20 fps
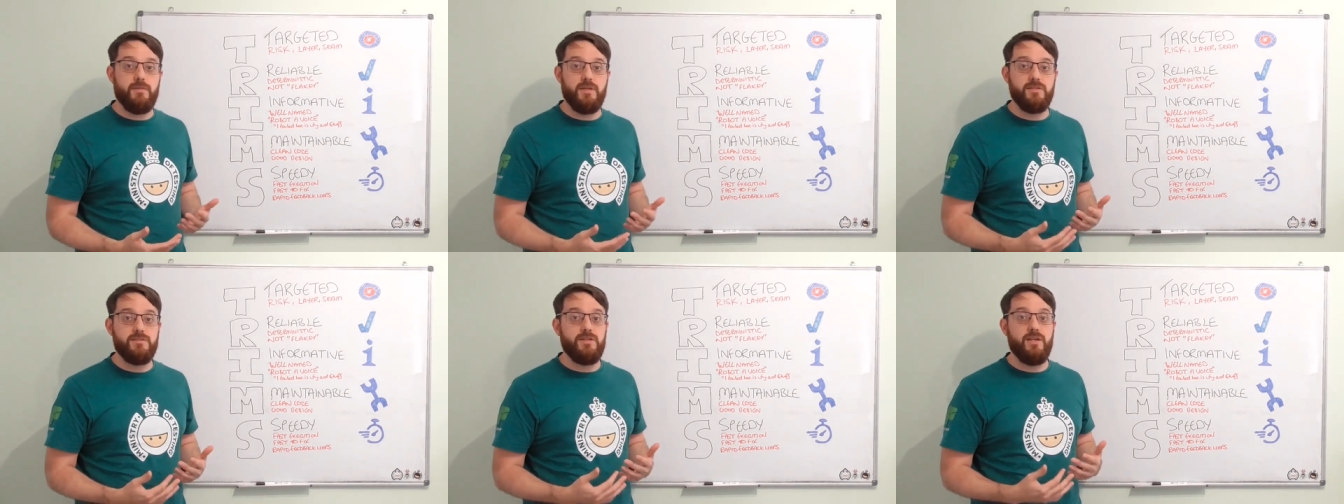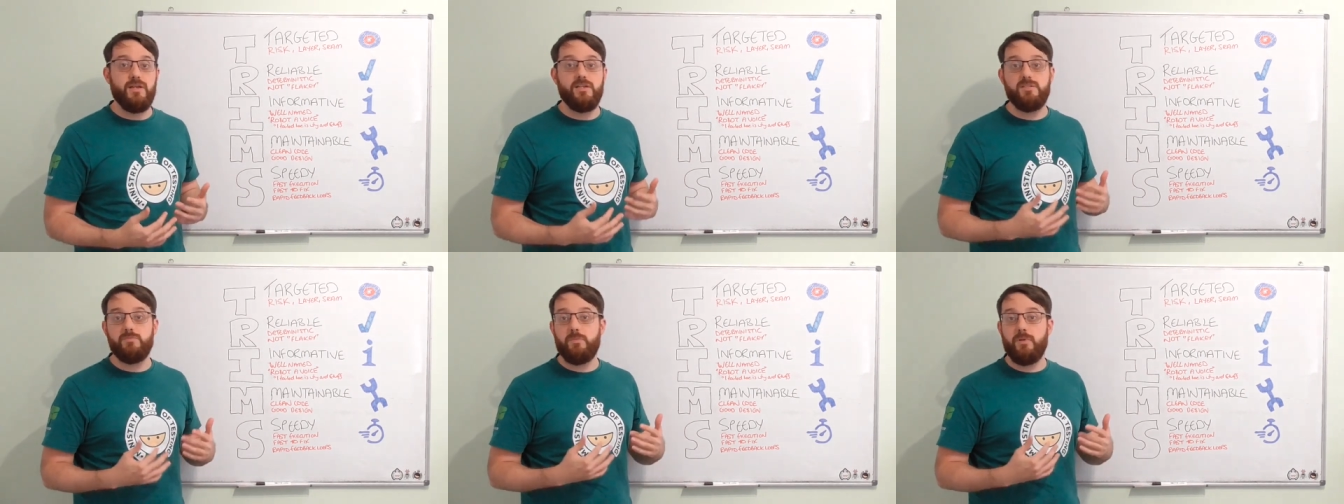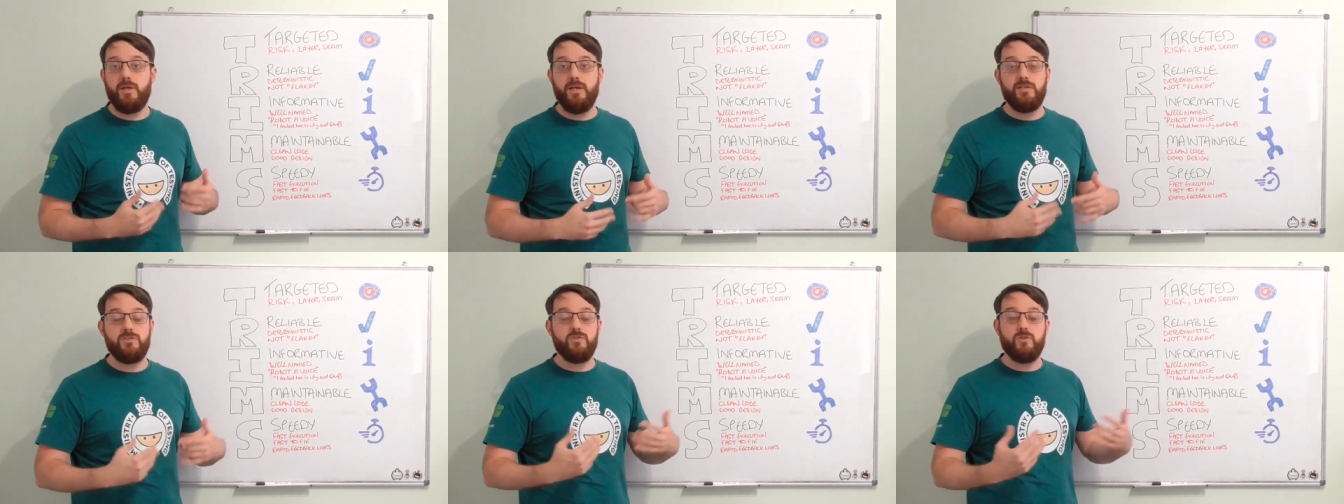that takes
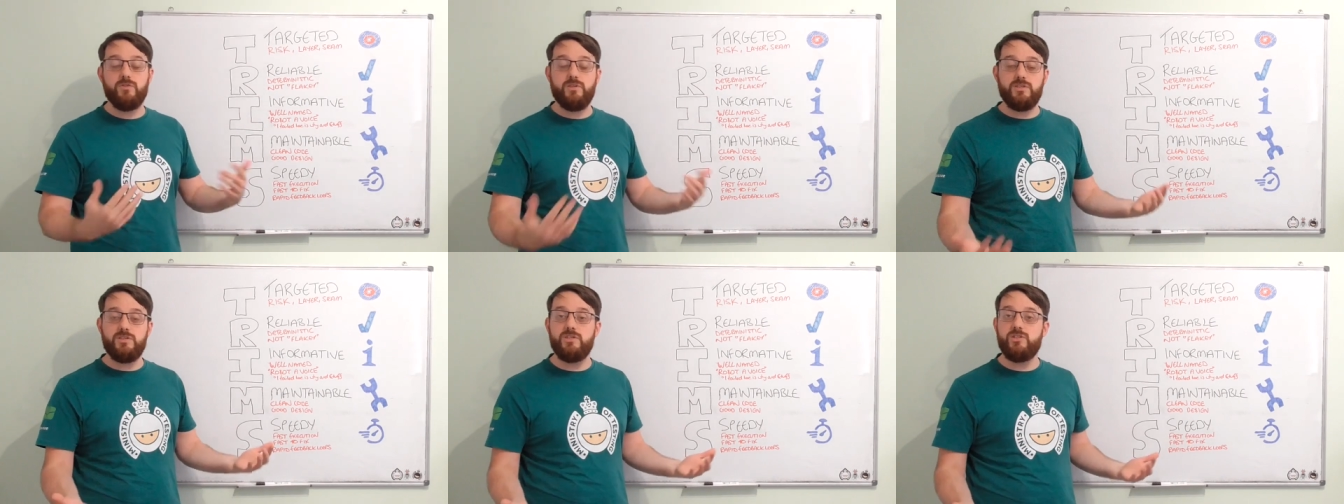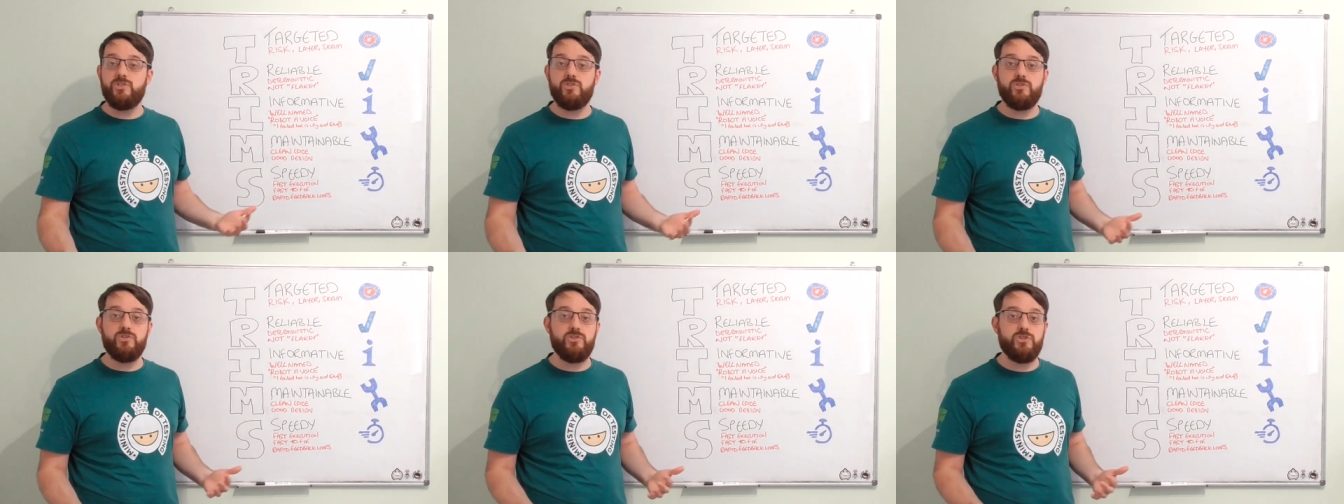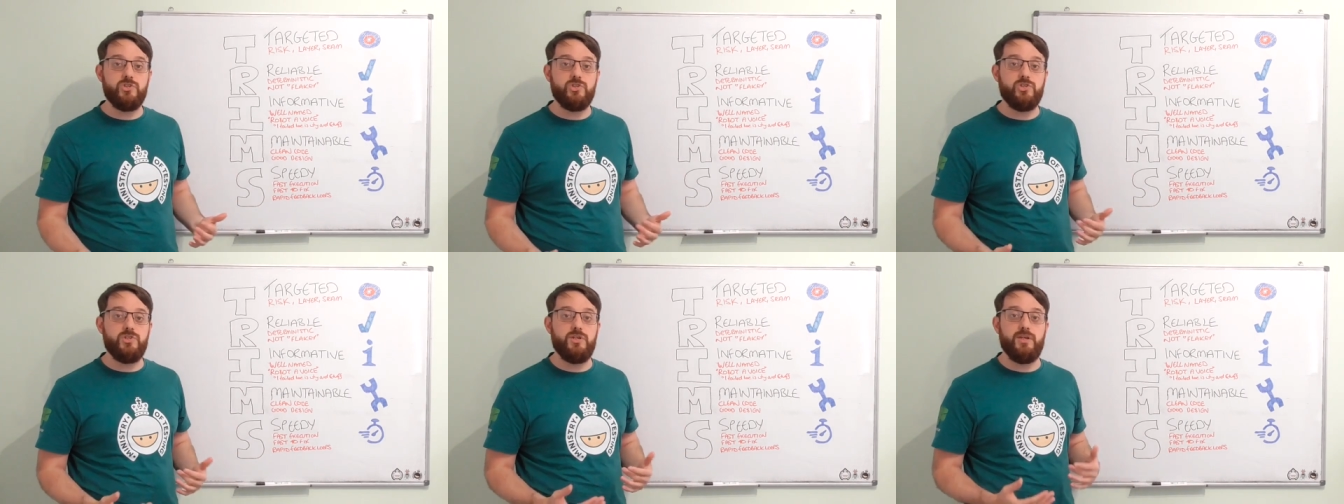place, or decisions
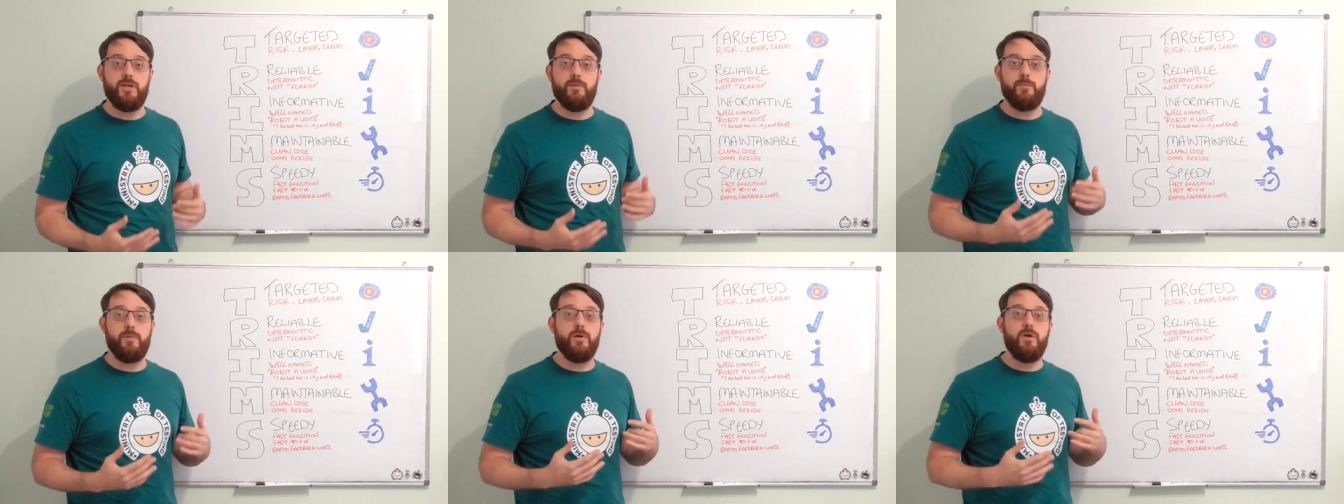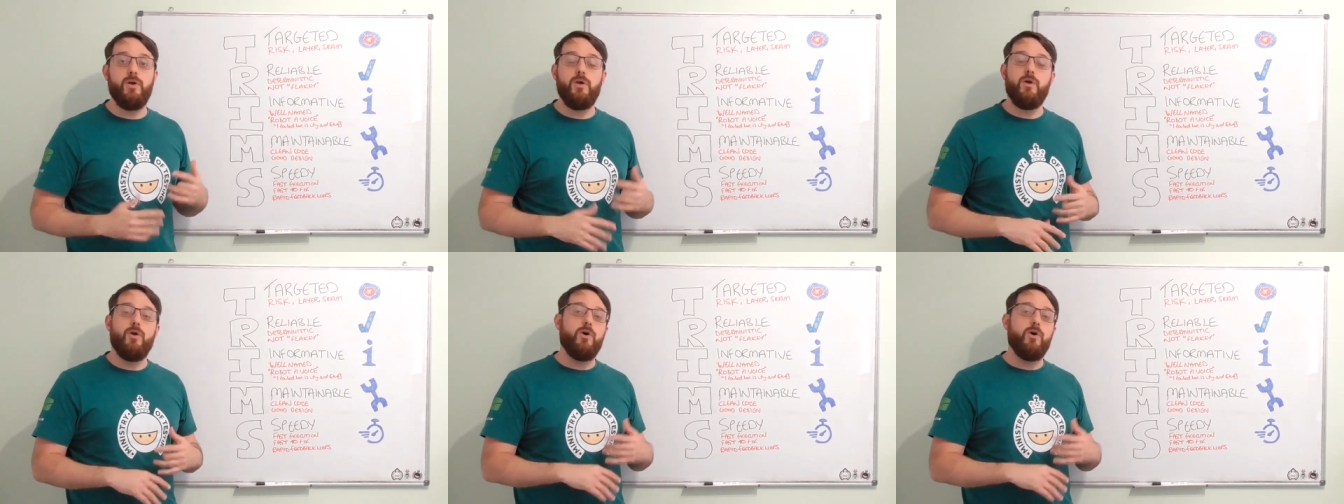to ship,